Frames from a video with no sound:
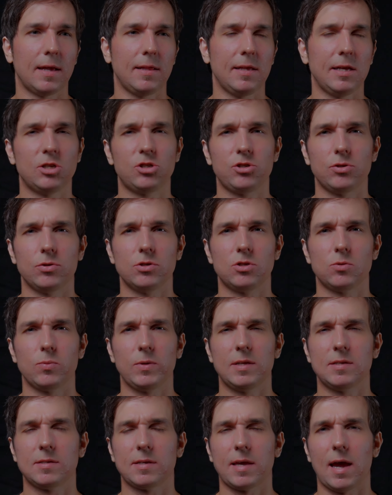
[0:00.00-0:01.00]
issues with this
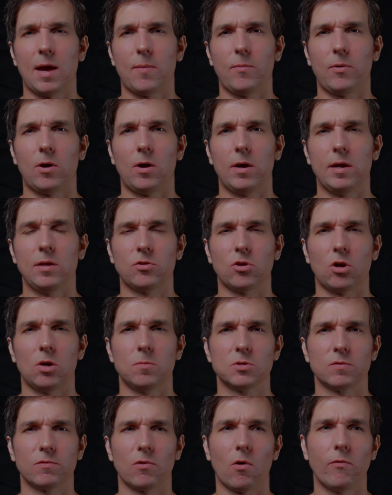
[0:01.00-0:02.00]
camera in terms of
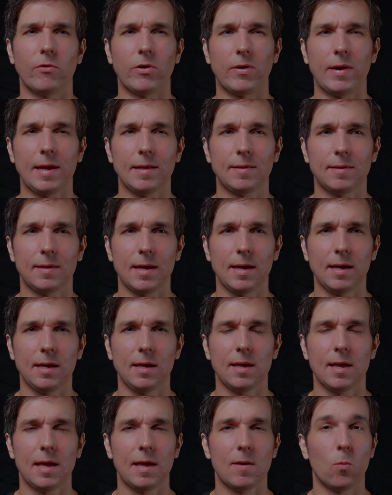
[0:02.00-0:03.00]
overheating
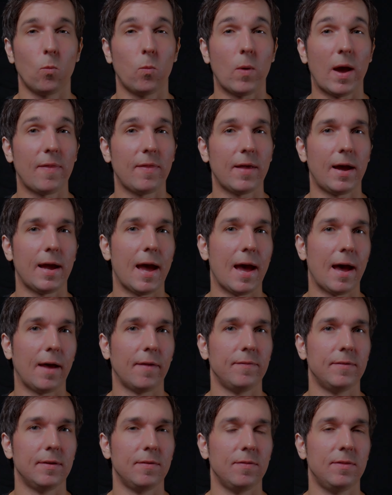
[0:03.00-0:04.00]
when I had
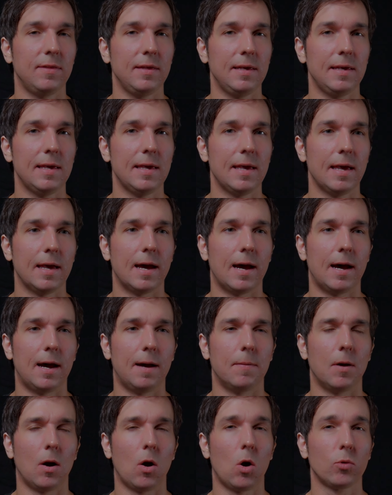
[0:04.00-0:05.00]
the
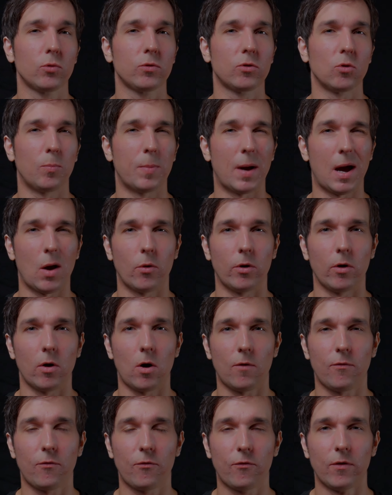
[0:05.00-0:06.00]
auto power
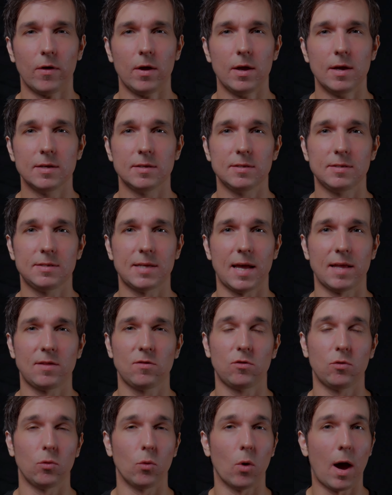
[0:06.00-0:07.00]
off set to
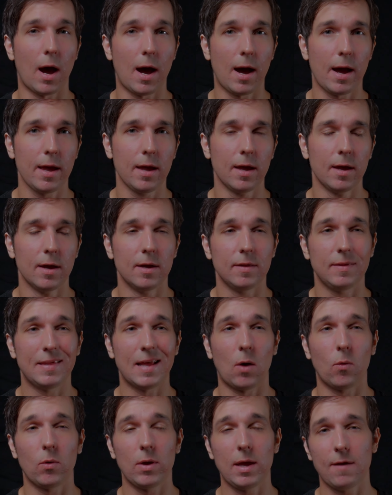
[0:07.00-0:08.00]
high. Now,
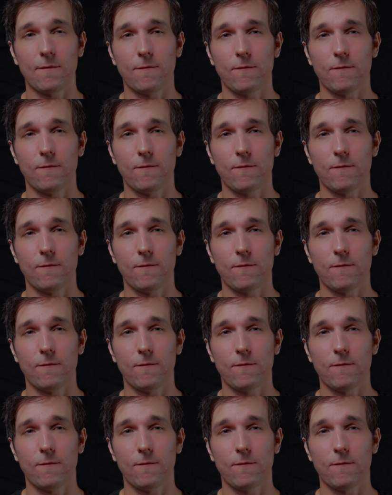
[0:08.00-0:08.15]
if